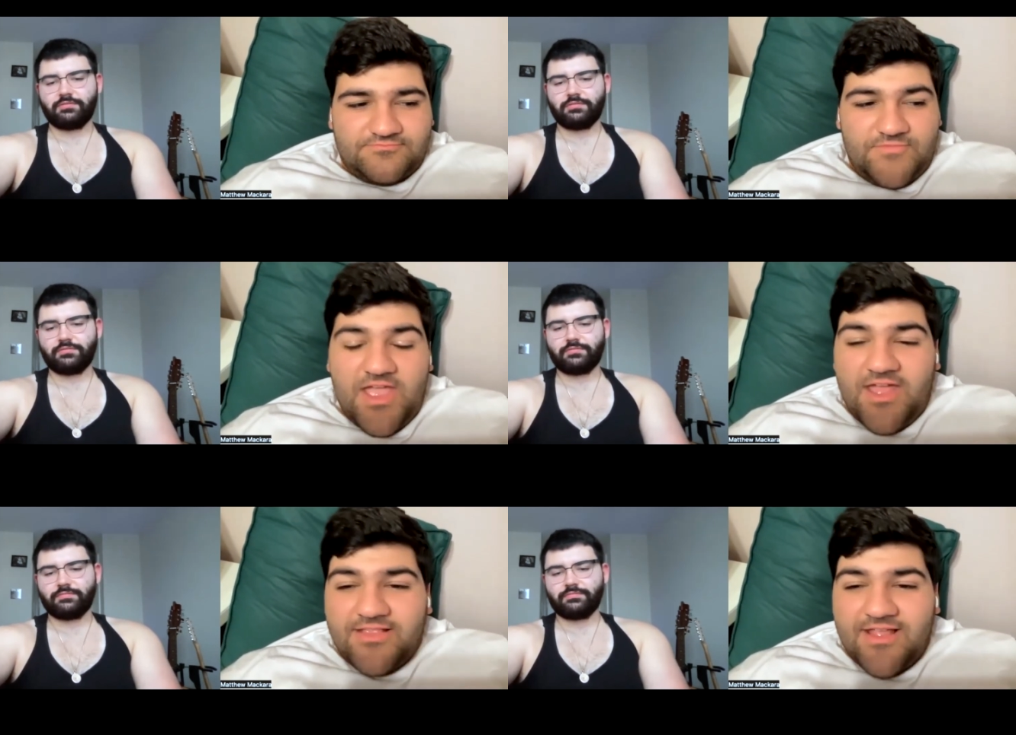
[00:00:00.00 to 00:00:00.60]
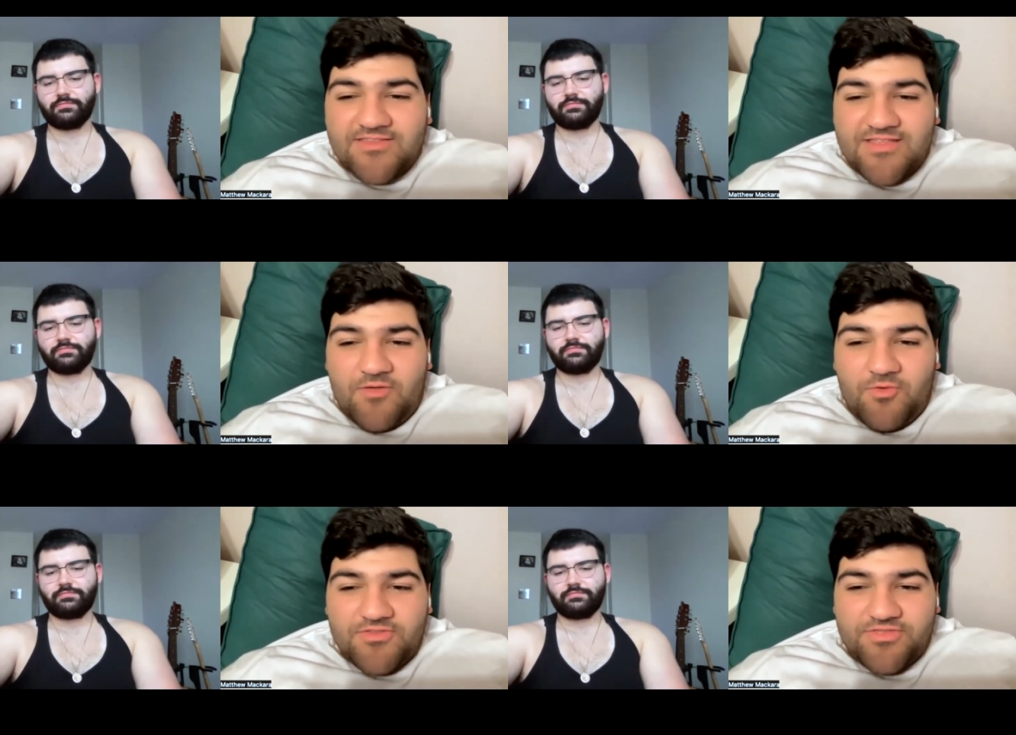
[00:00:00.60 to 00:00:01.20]
Speaker 1: Yeah, that's
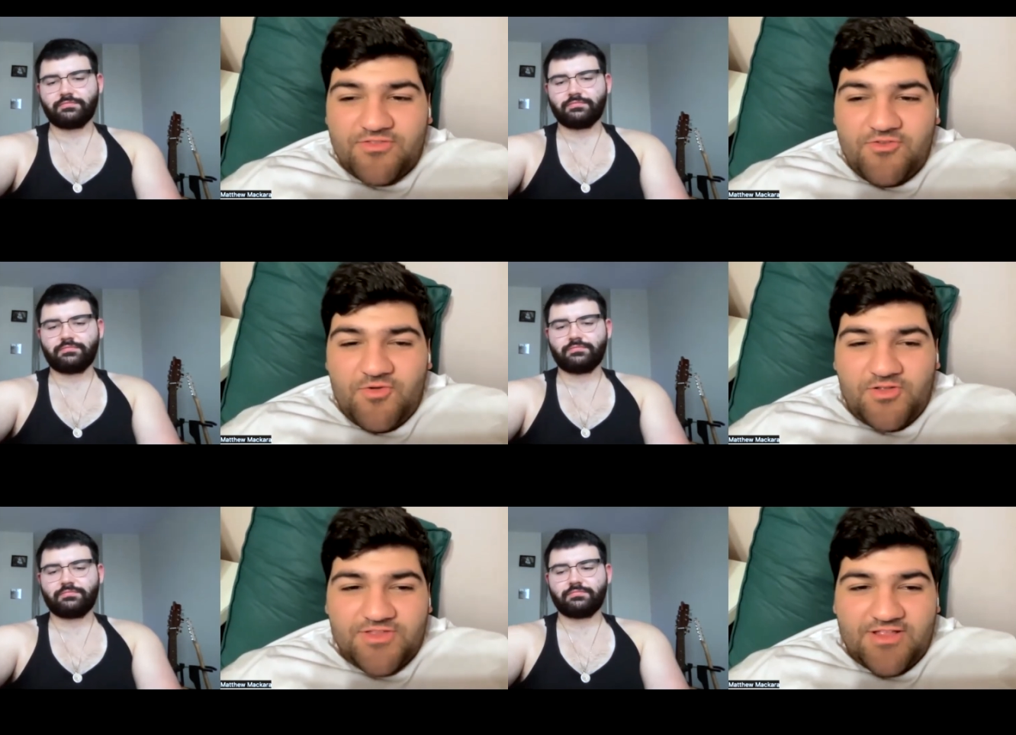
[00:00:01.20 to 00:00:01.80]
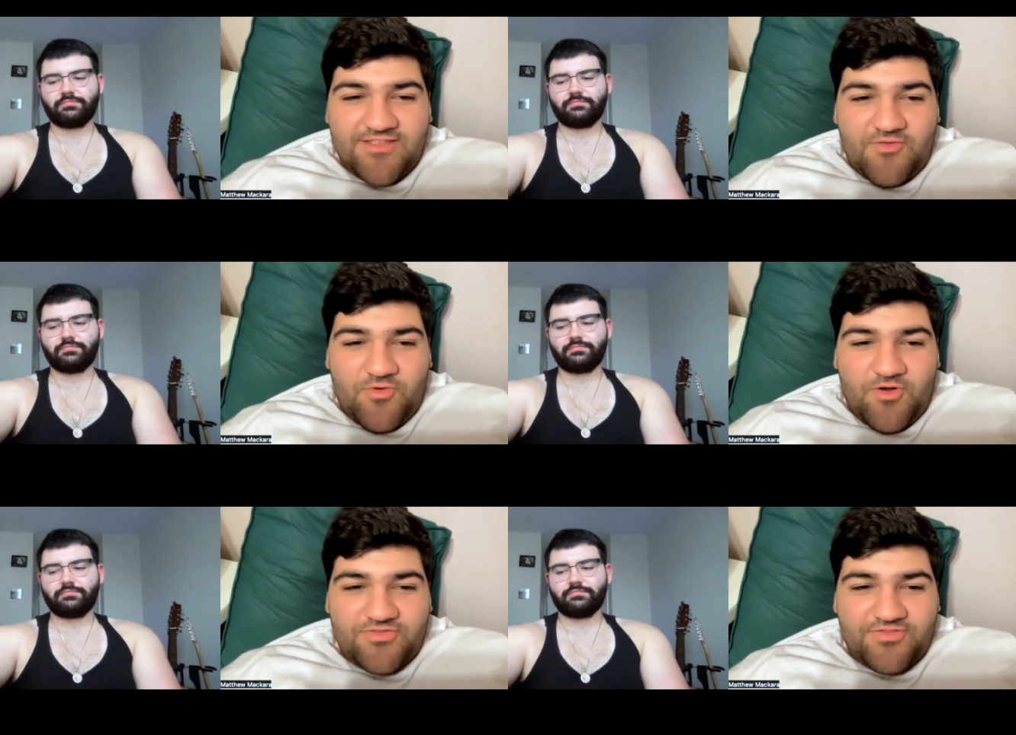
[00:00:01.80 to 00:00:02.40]
not worth two hundred. That's
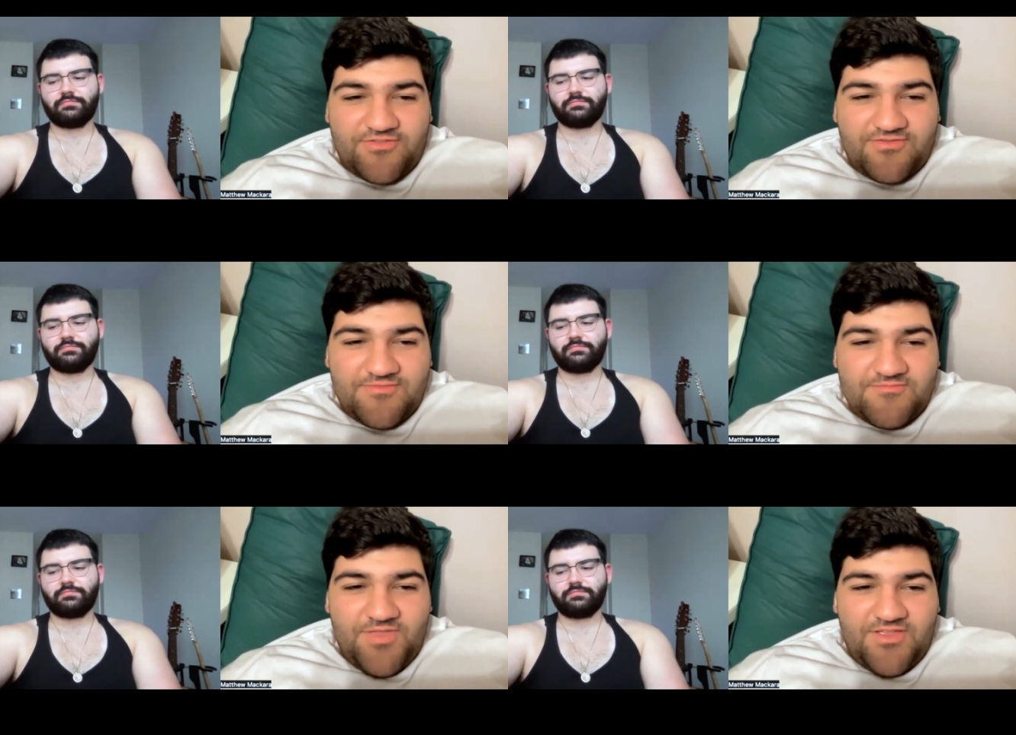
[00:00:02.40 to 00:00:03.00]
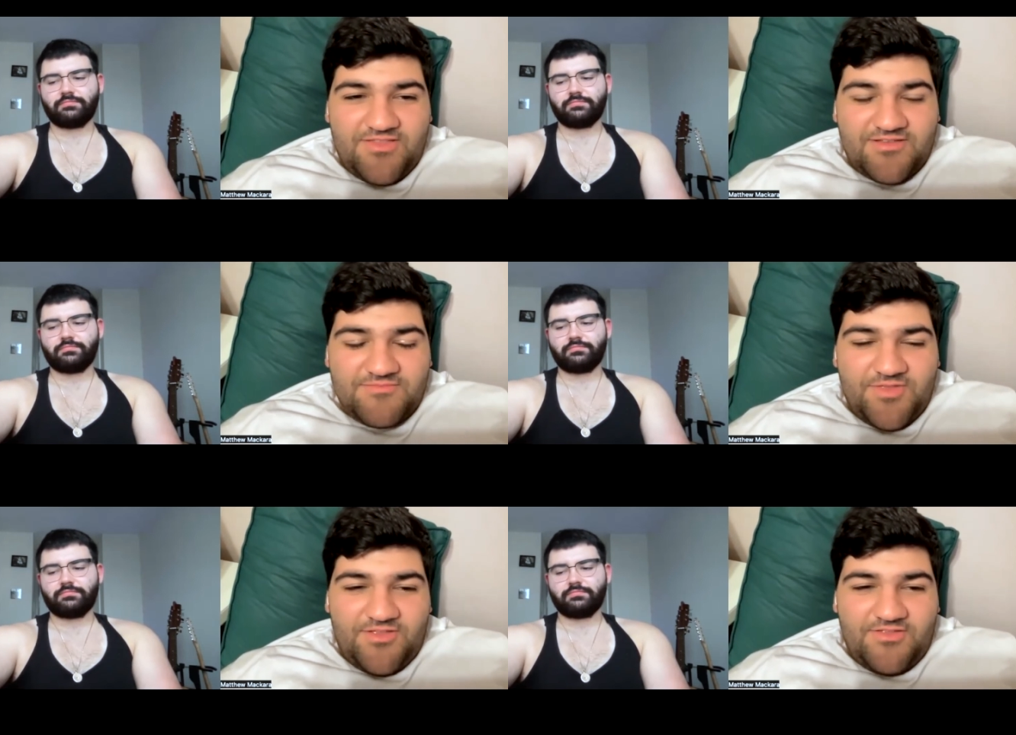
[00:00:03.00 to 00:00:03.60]
not worth millions
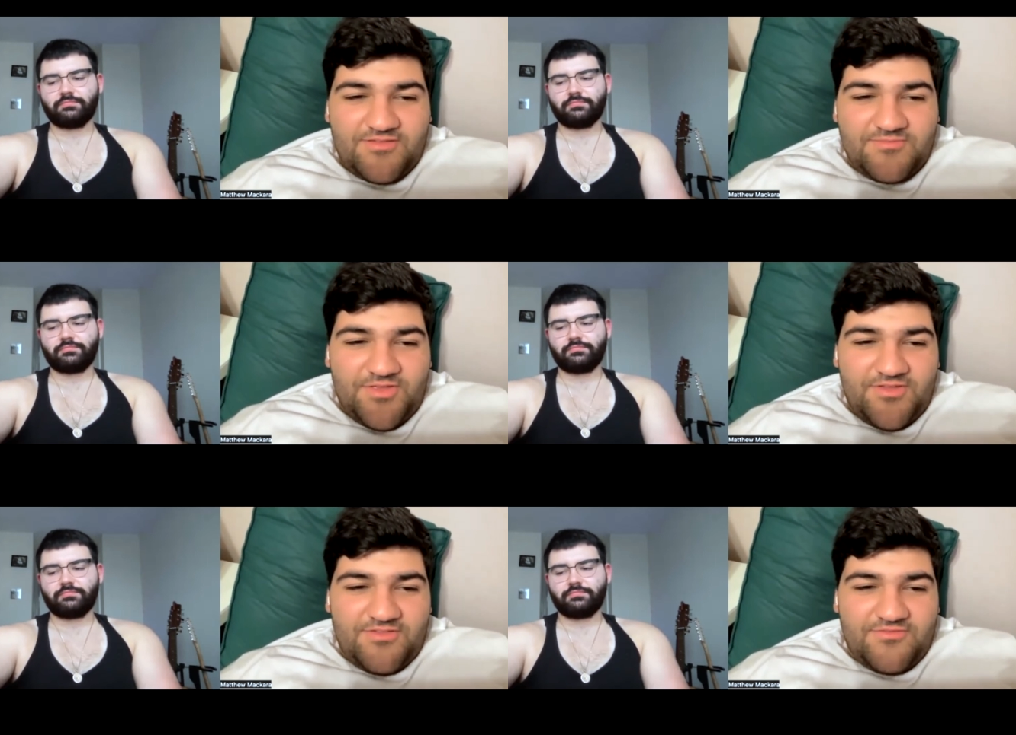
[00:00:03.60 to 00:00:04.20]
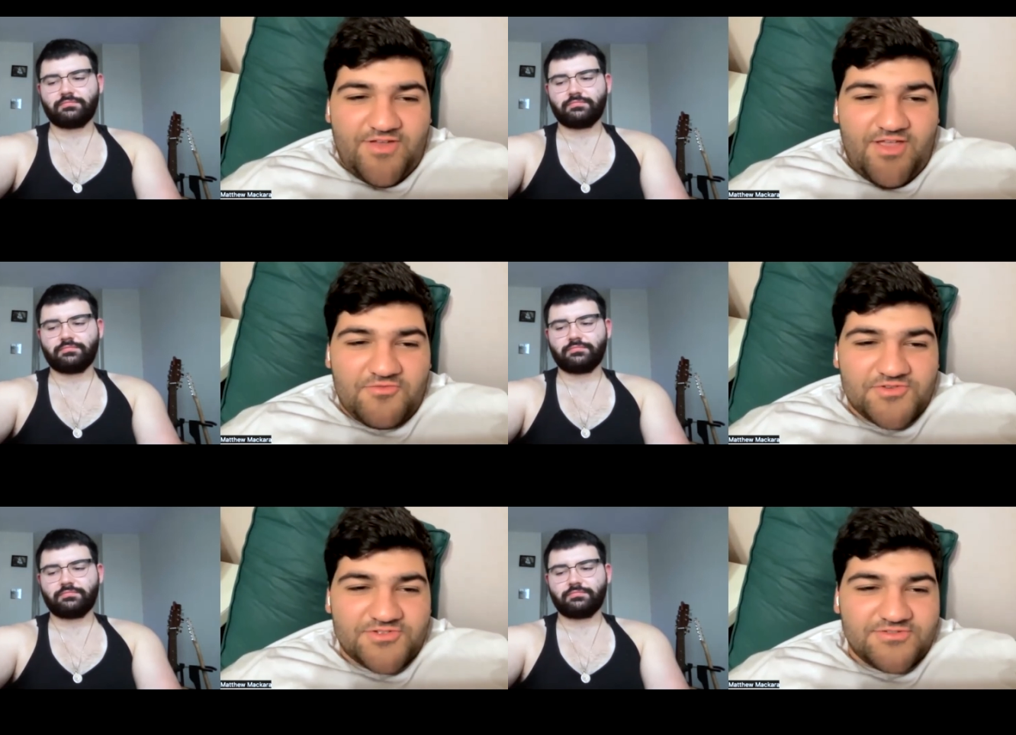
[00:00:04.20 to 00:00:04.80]
and millions and millions of
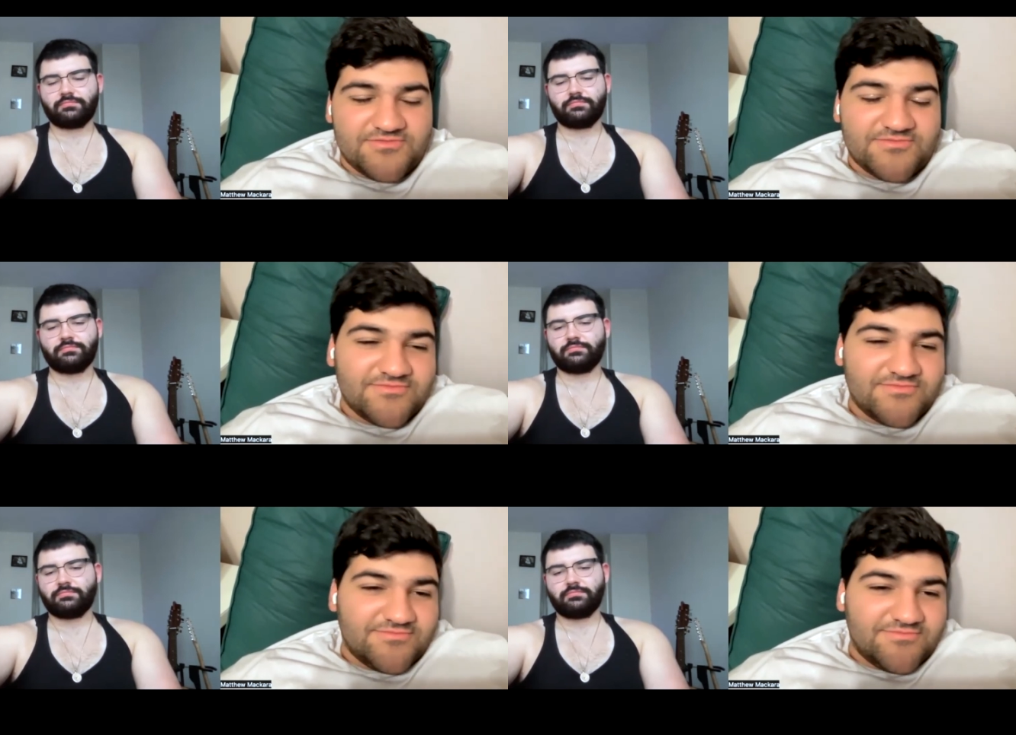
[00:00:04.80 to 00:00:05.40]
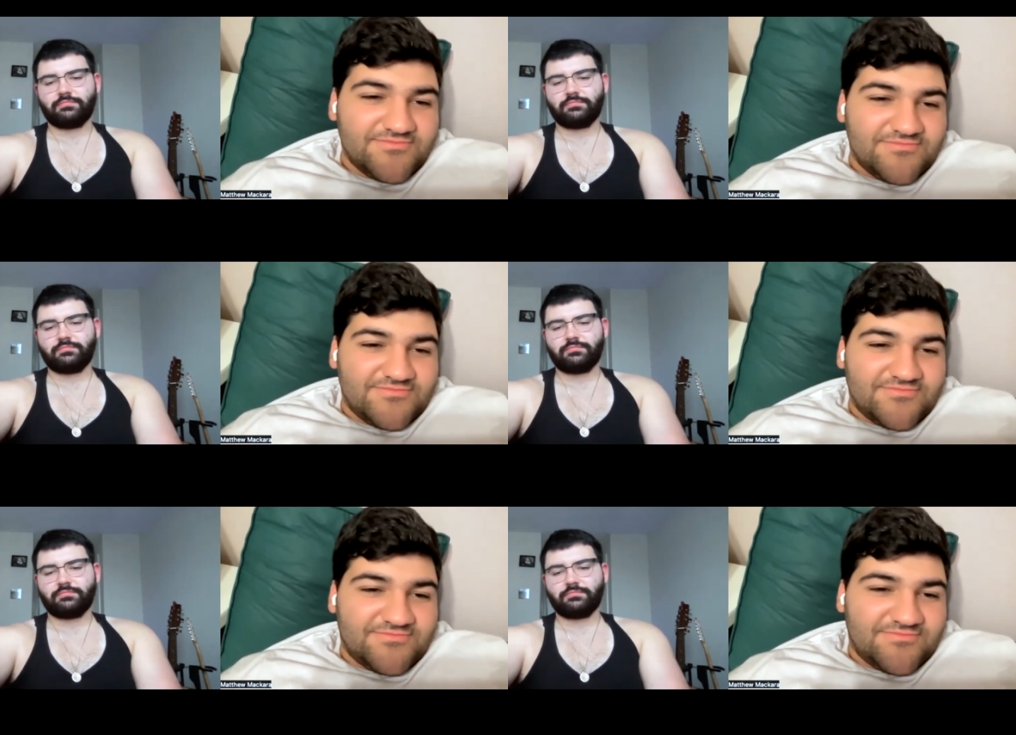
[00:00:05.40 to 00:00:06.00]
followers.
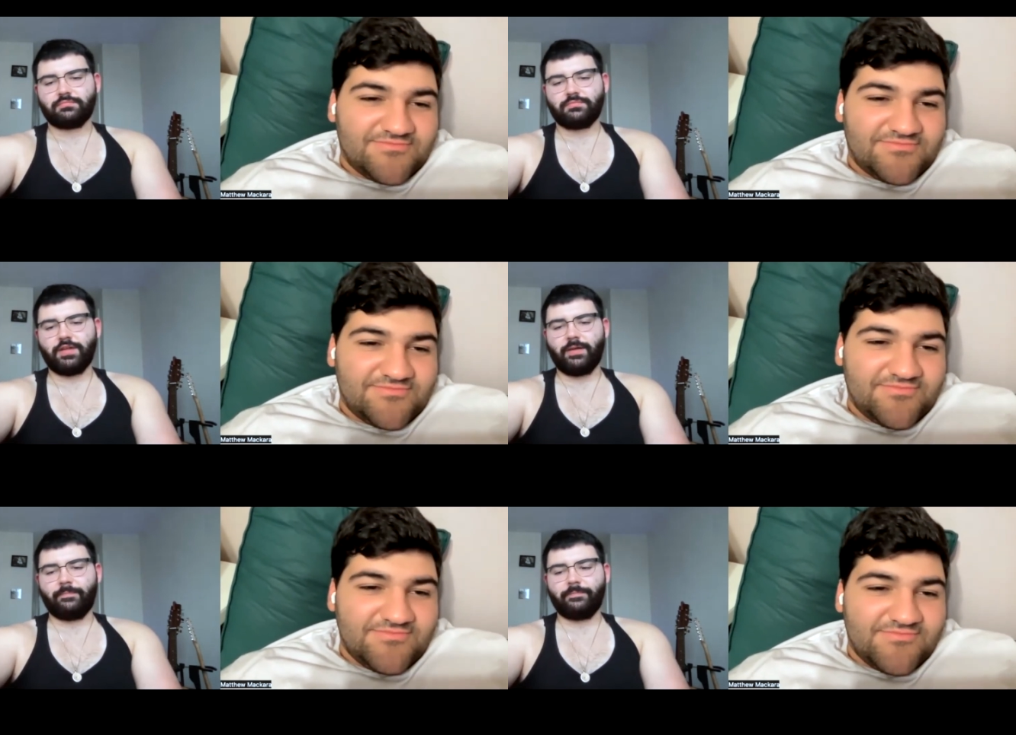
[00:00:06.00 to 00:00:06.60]
Yeah.